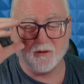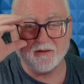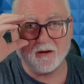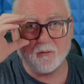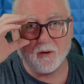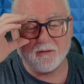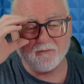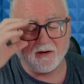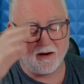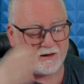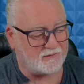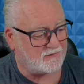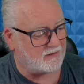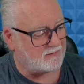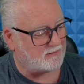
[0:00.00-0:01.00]
or whatever it
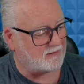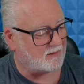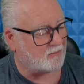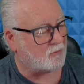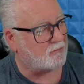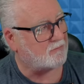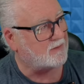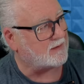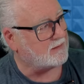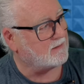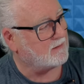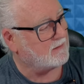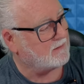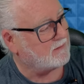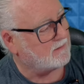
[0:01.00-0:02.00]
is that they're offering
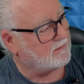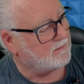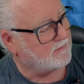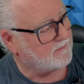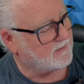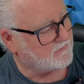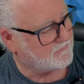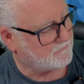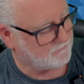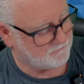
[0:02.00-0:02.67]
this